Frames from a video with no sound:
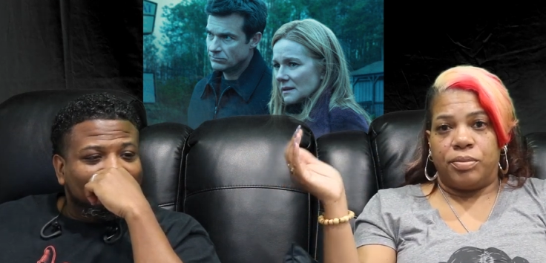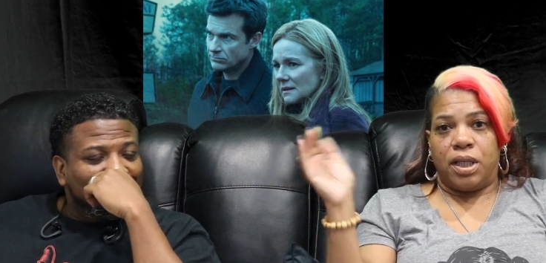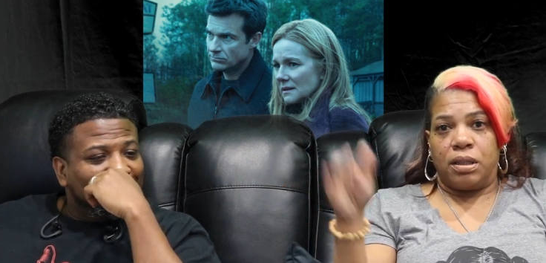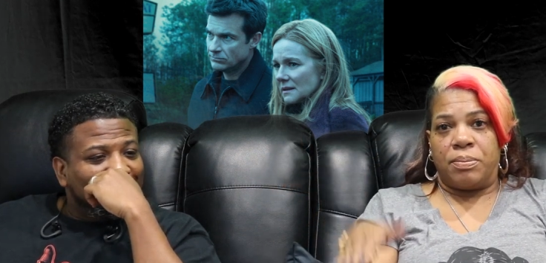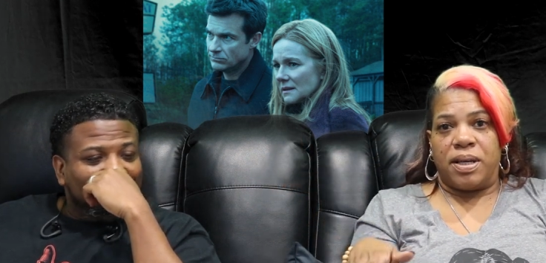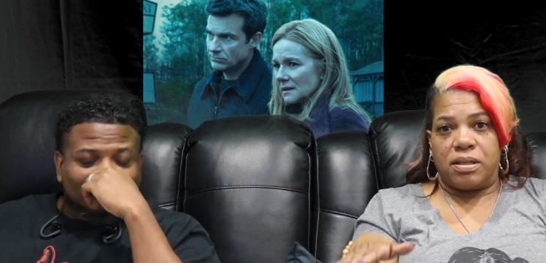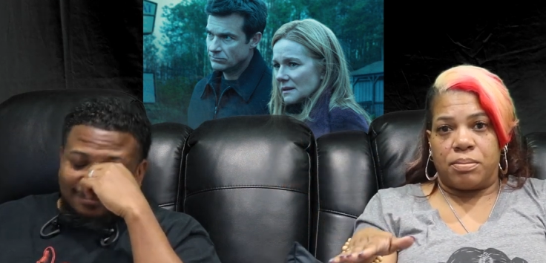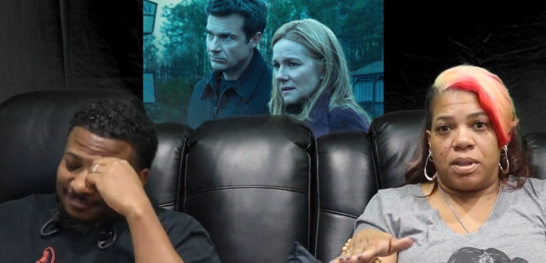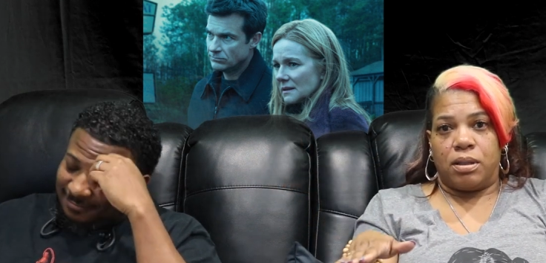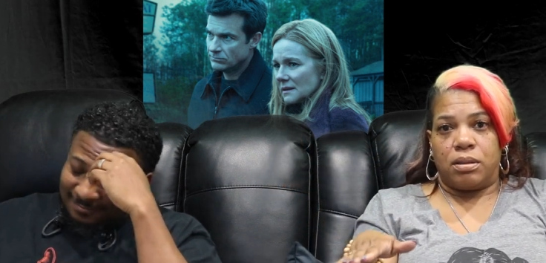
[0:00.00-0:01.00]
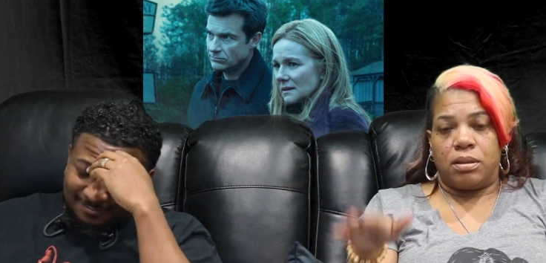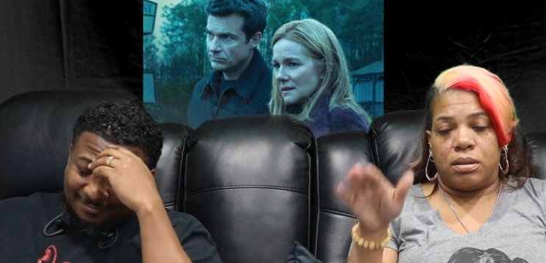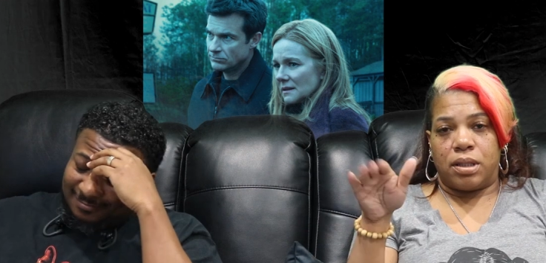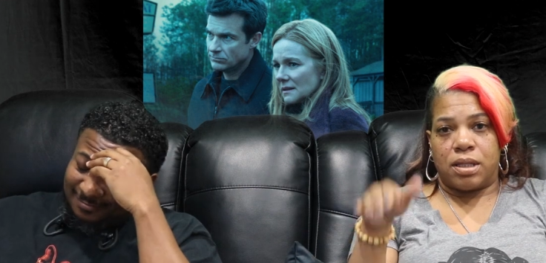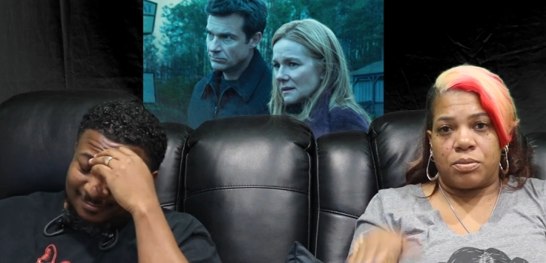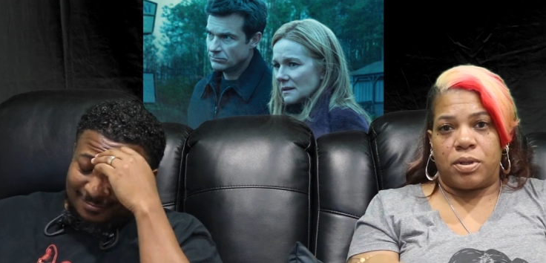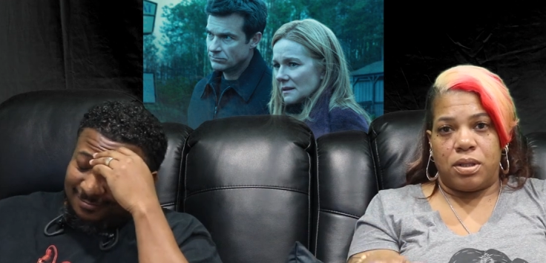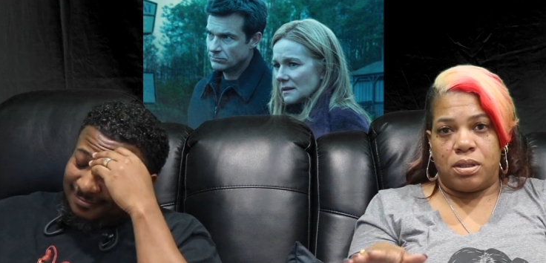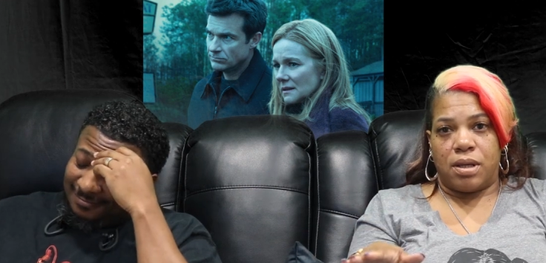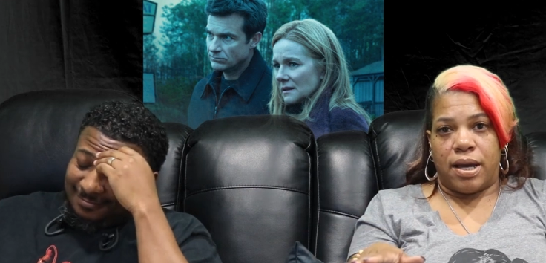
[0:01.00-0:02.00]
Speaker 1: in the basement. That's where
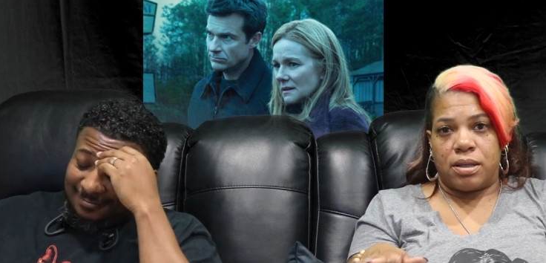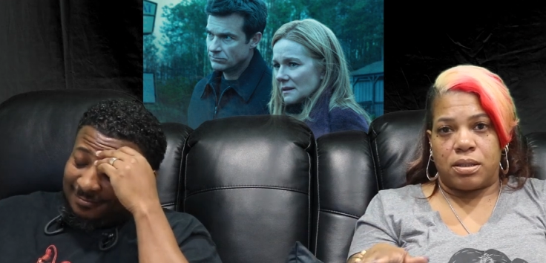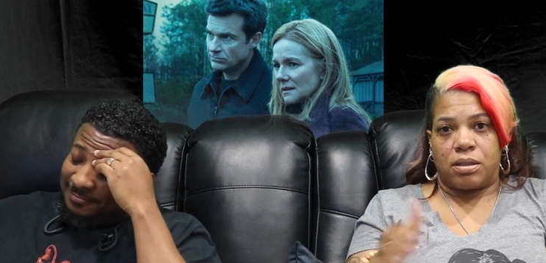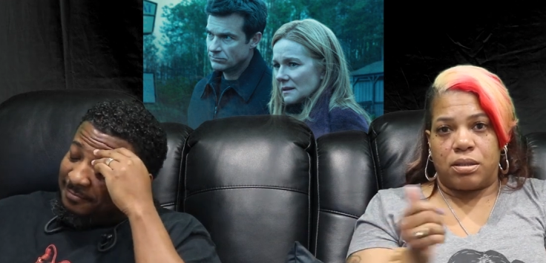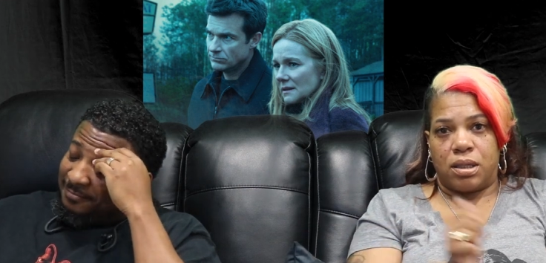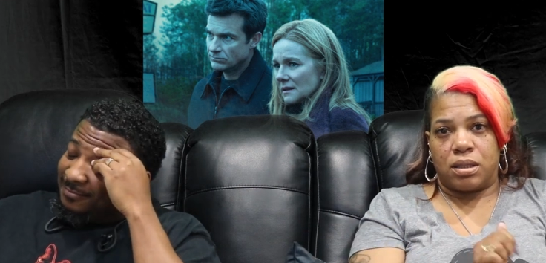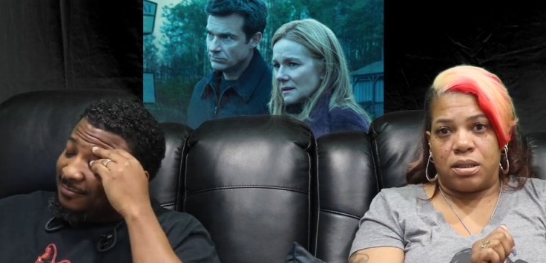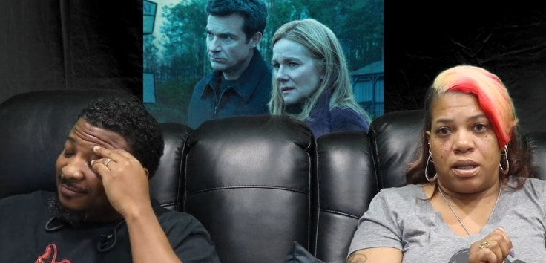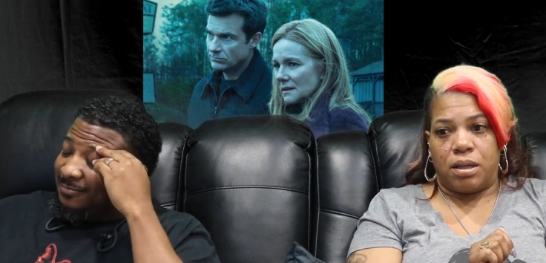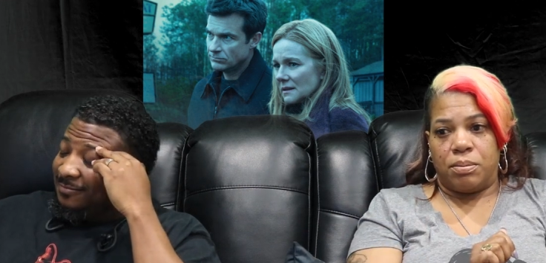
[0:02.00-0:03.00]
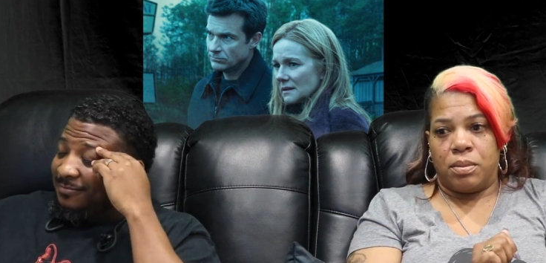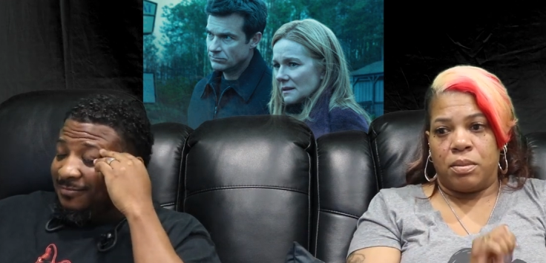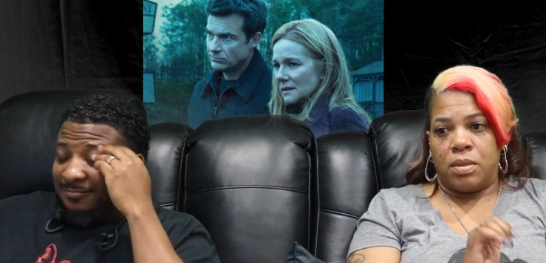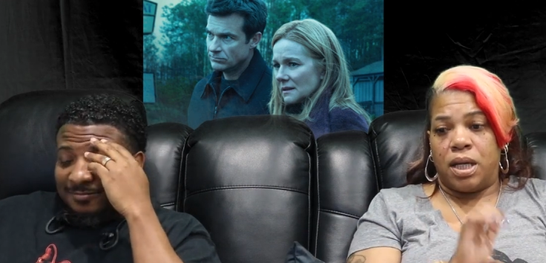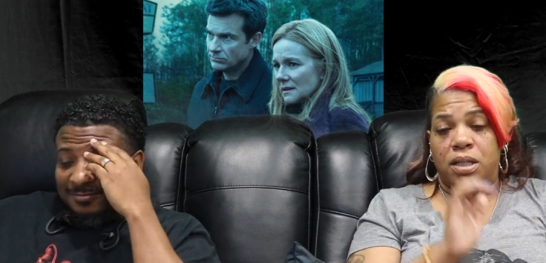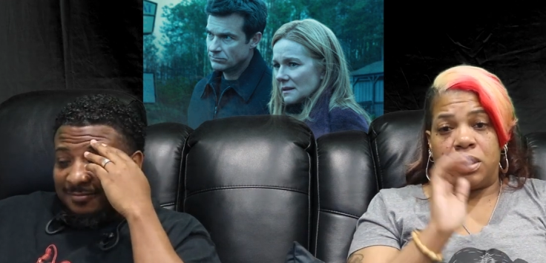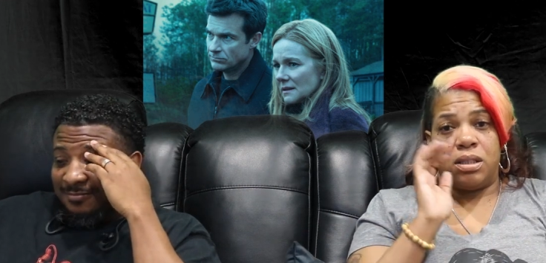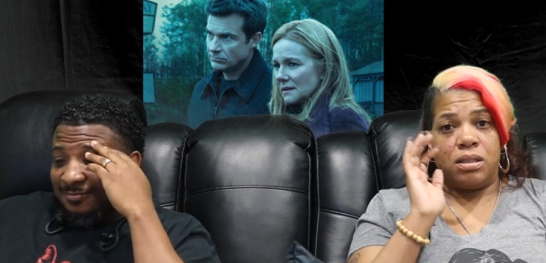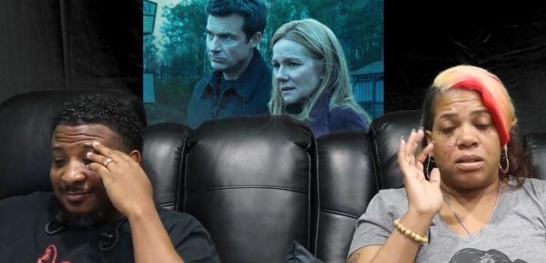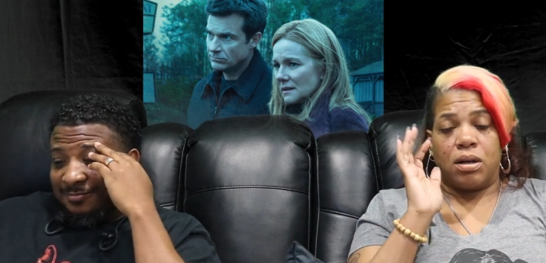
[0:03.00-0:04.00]
he has her duct tape, and
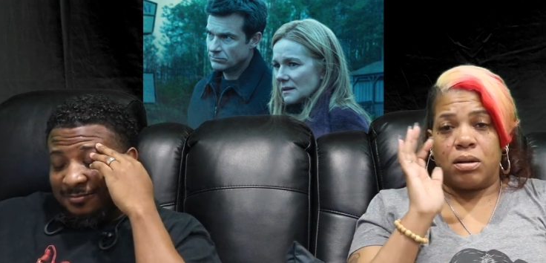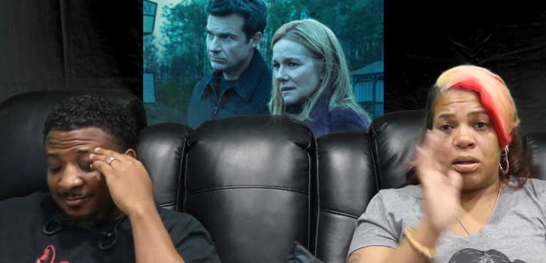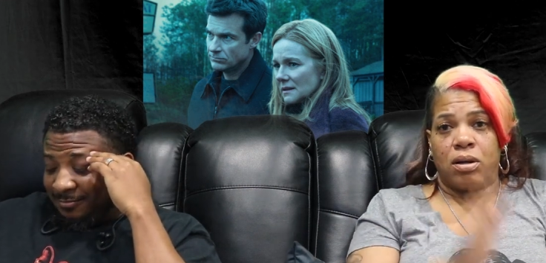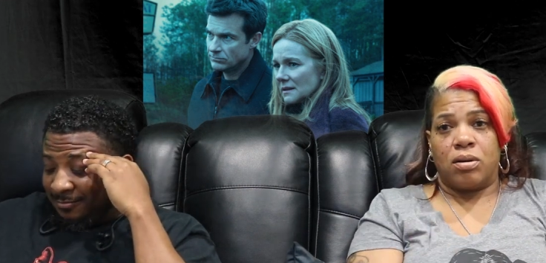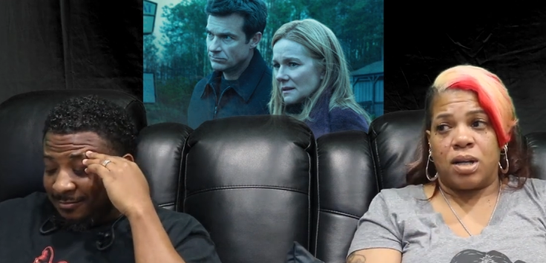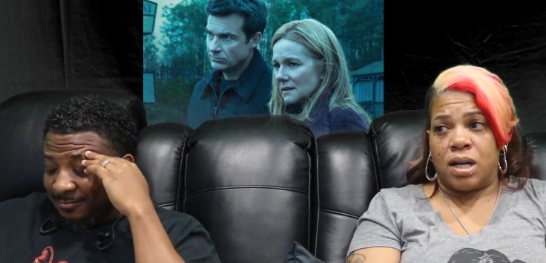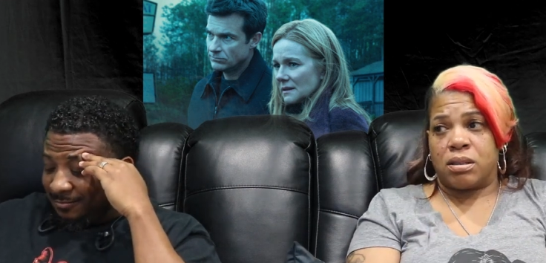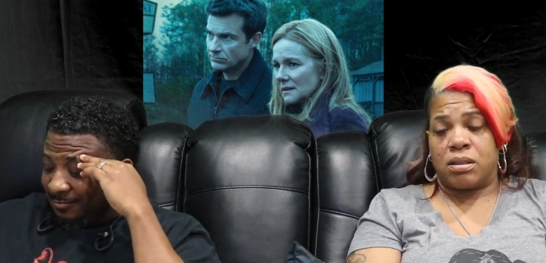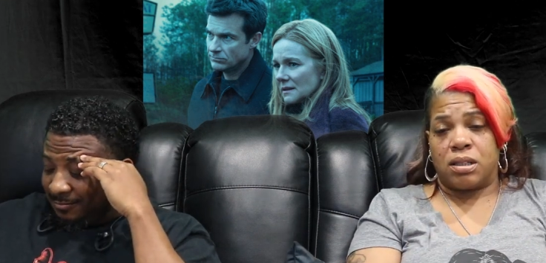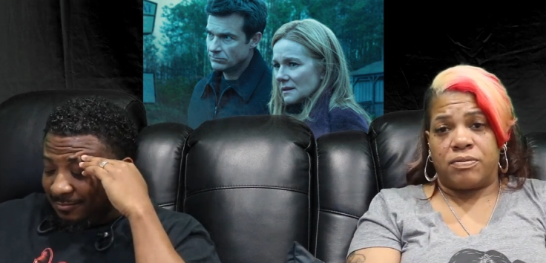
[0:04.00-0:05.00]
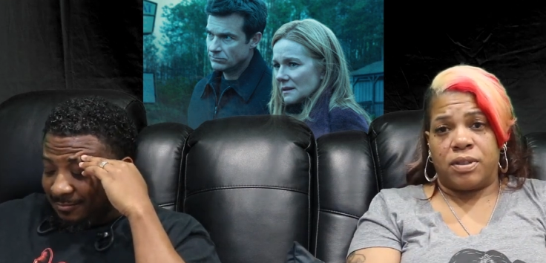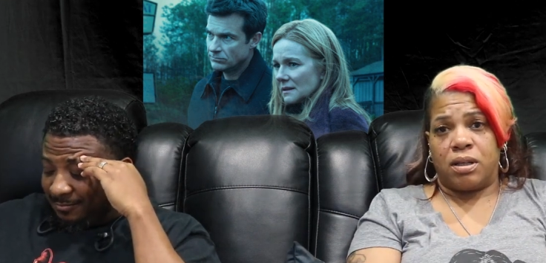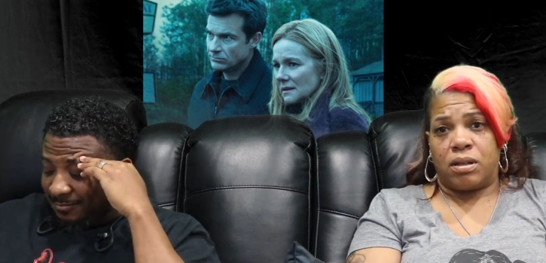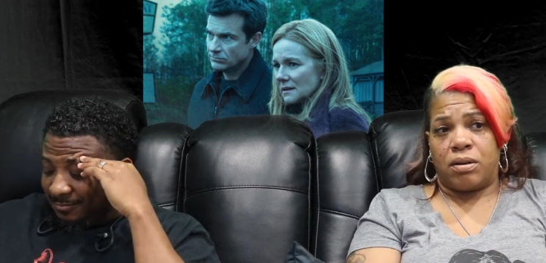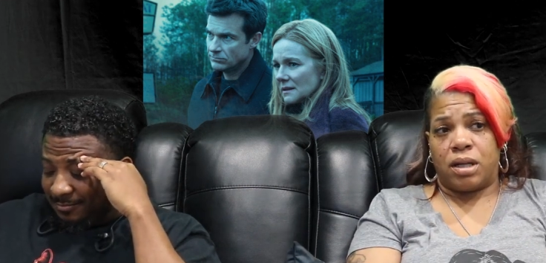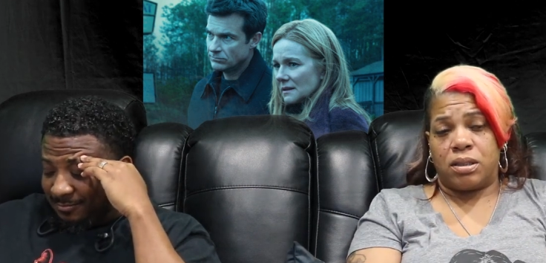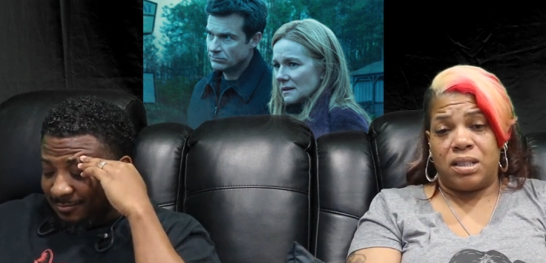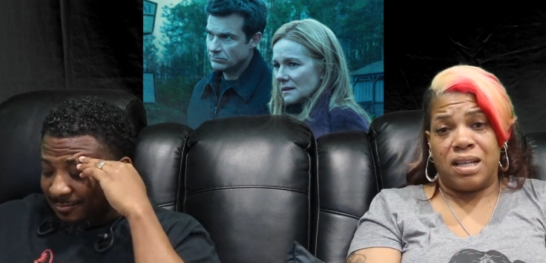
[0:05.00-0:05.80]
she's talking all kinds of stuff to get her out. She